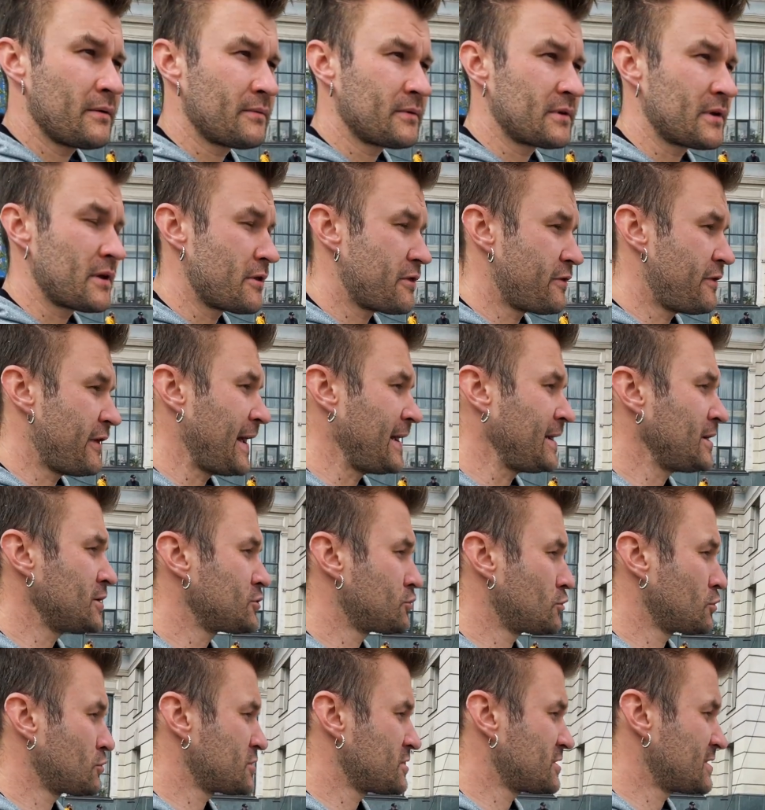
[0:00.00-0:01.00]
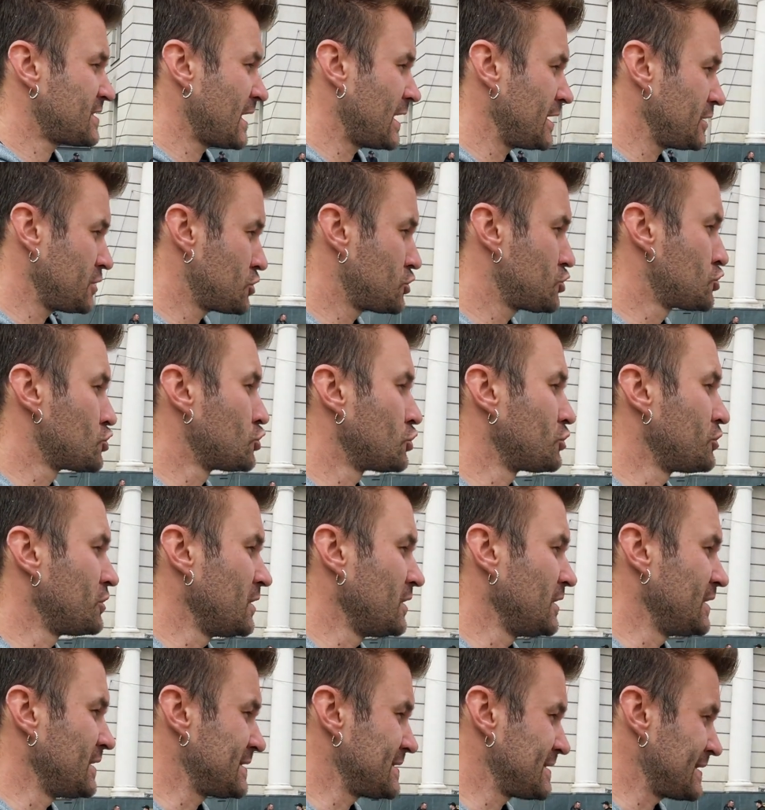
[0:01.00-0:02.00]
Thanks to such
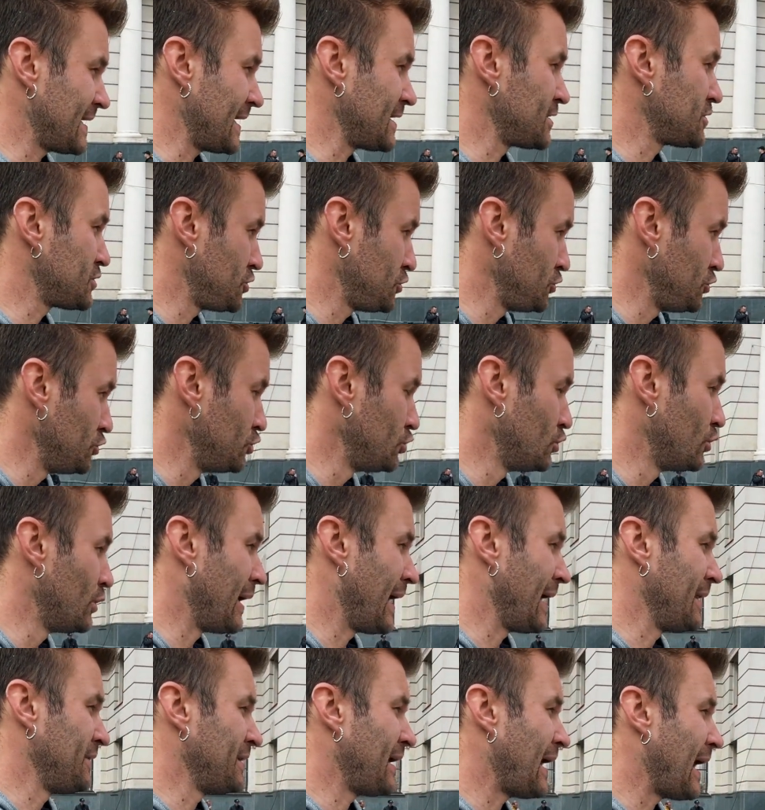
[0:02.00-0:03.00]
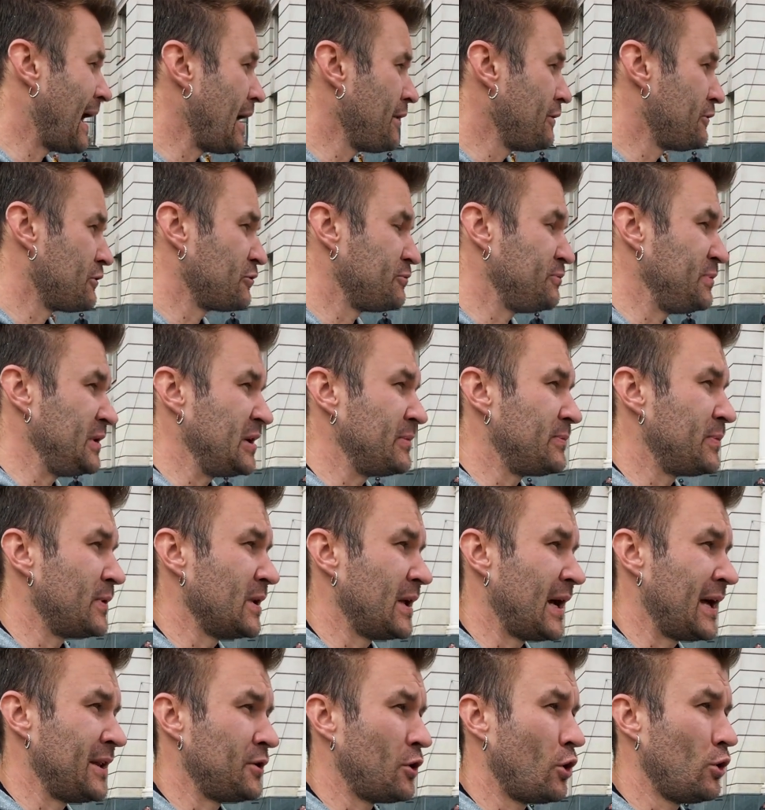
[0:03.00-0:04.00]
journalists as you and other
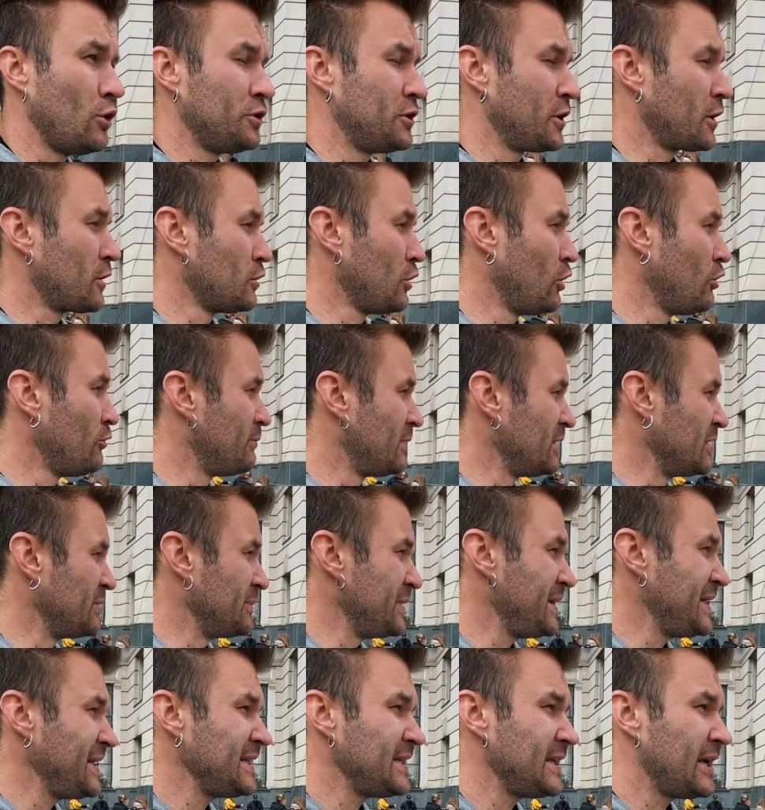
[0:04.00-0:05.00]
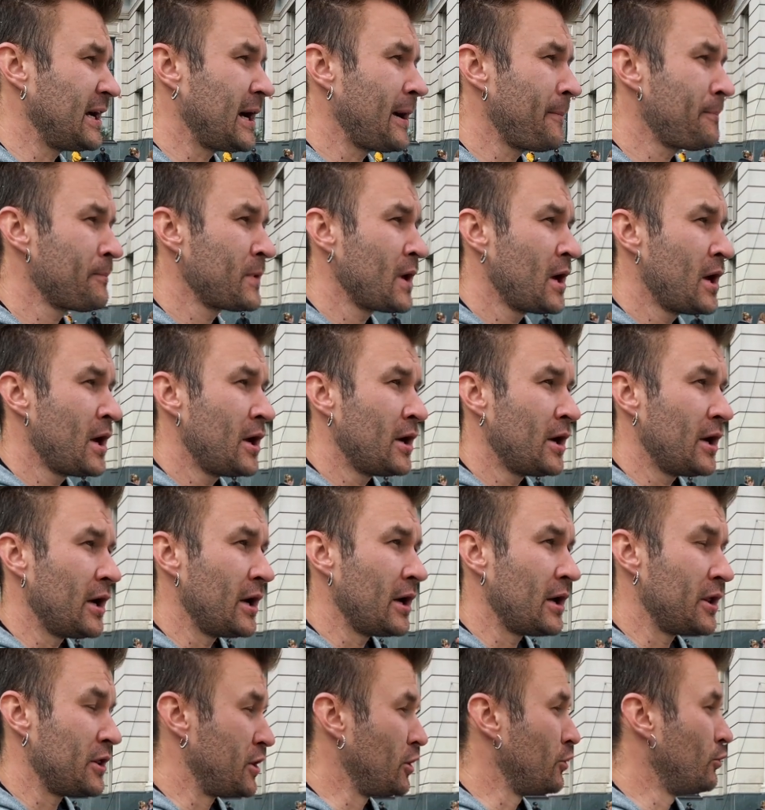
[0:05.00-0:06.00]
people and all the global media,
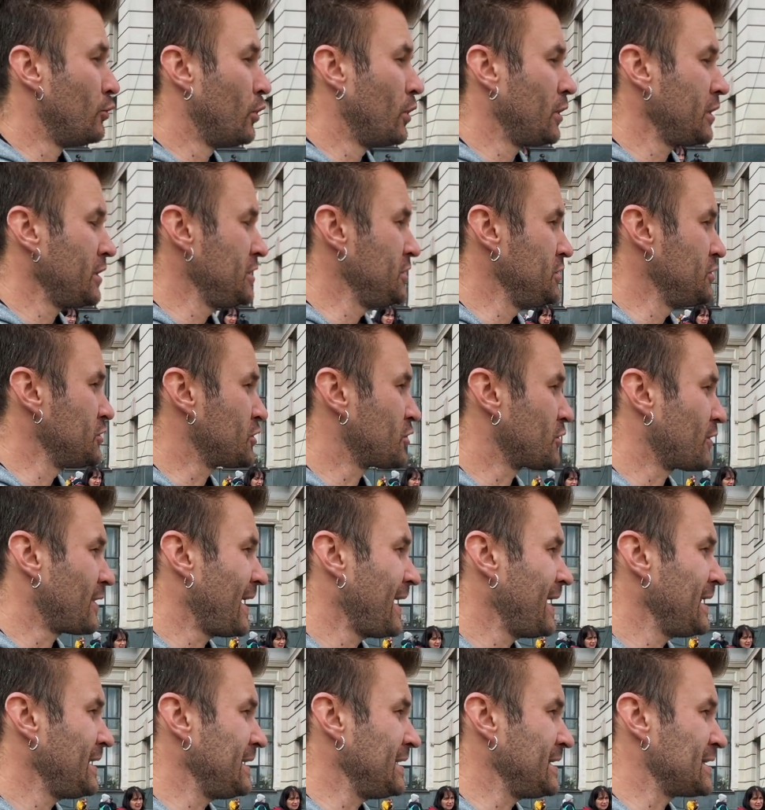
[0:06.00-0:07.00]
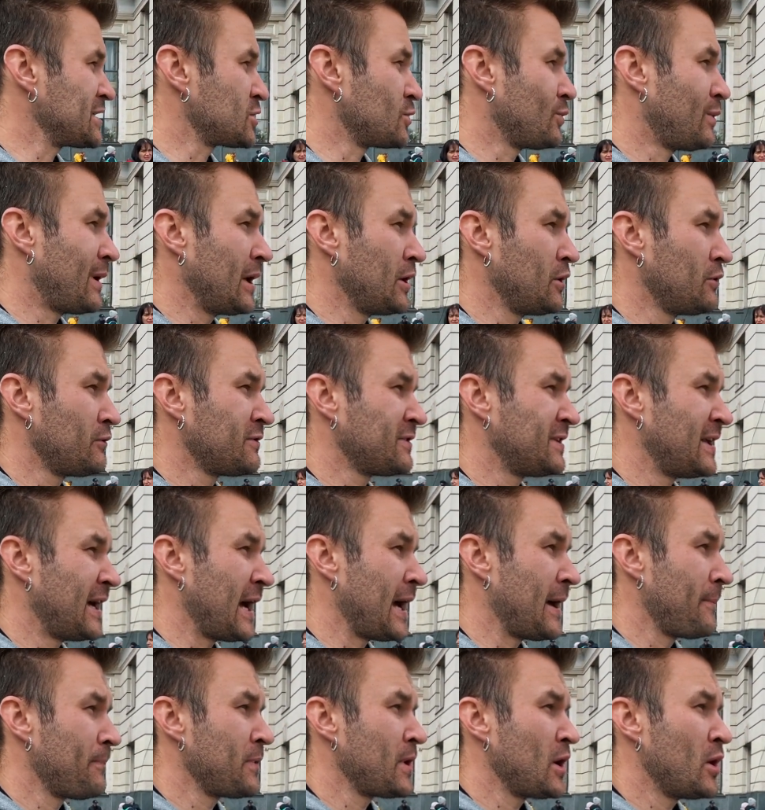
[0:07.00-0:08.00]
the war in Ukraine is one of
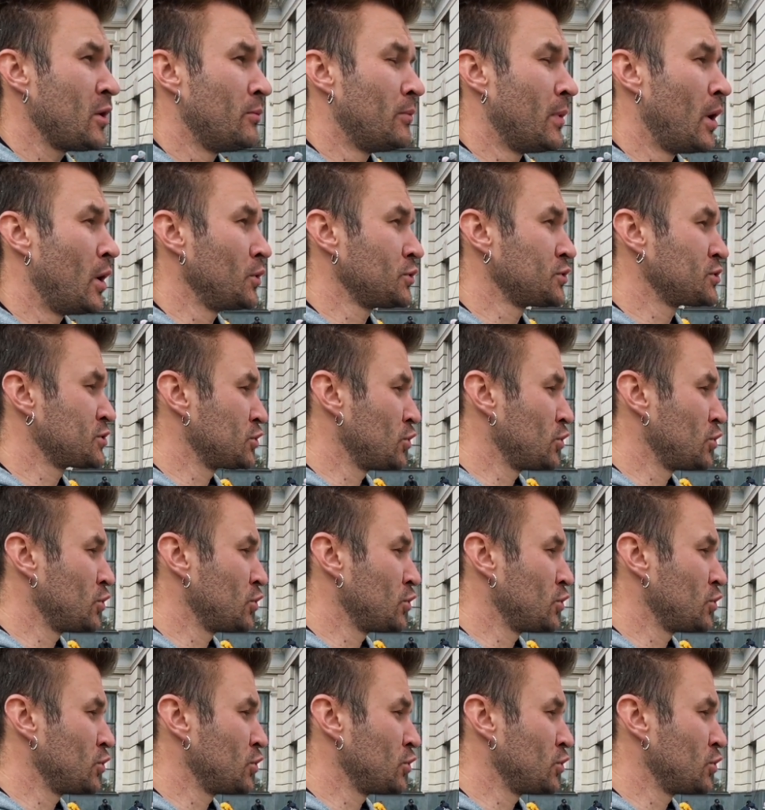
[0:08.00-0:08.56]
the most